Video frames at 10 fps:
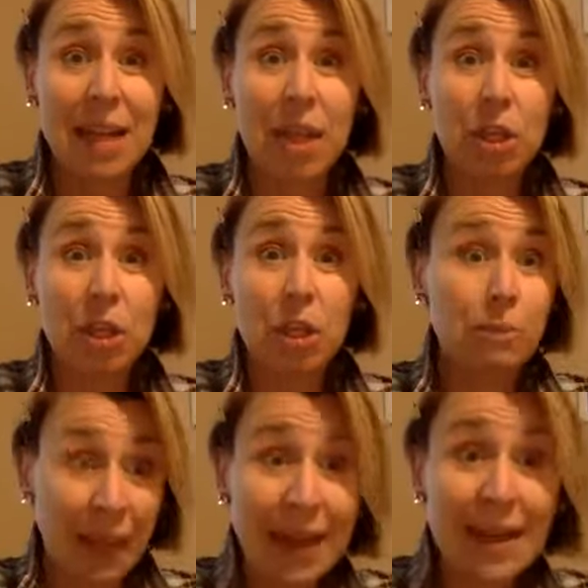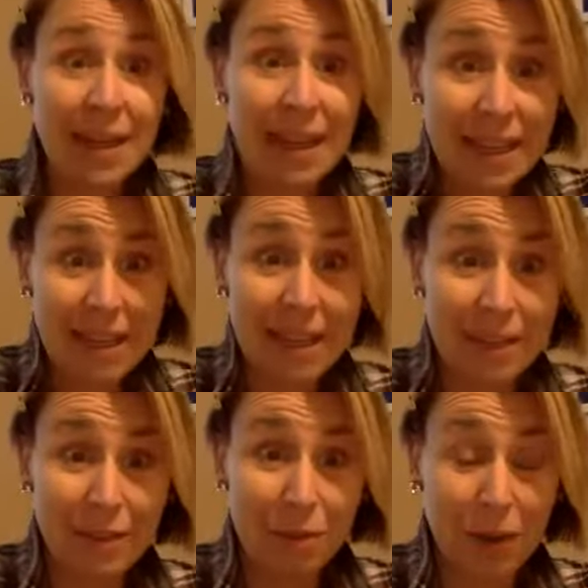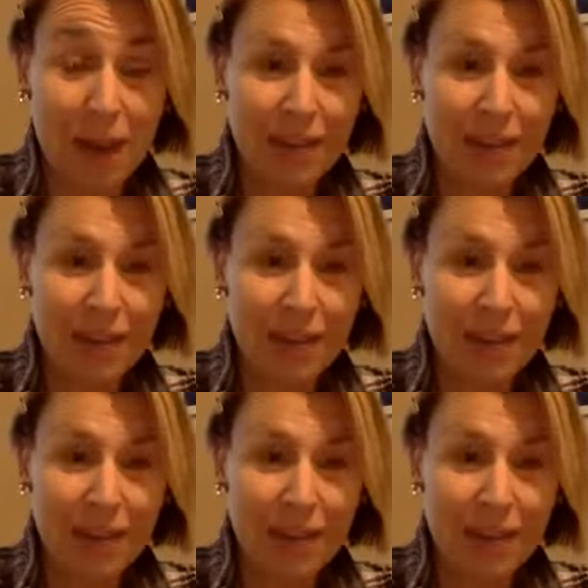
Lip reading: and humanity, right?